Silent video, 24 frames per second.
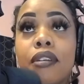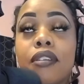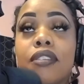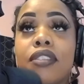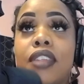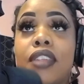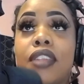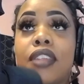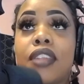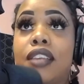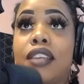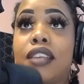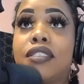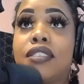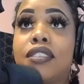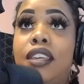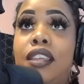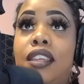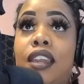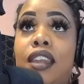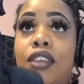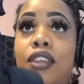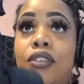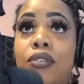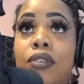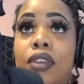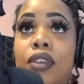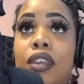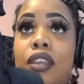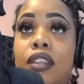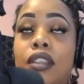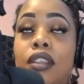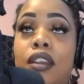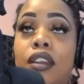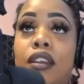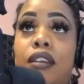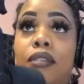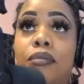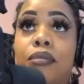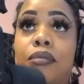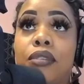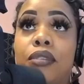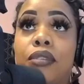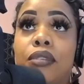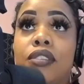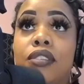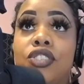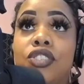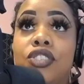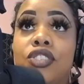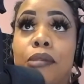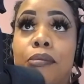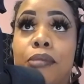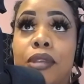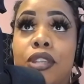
that I see that you can jump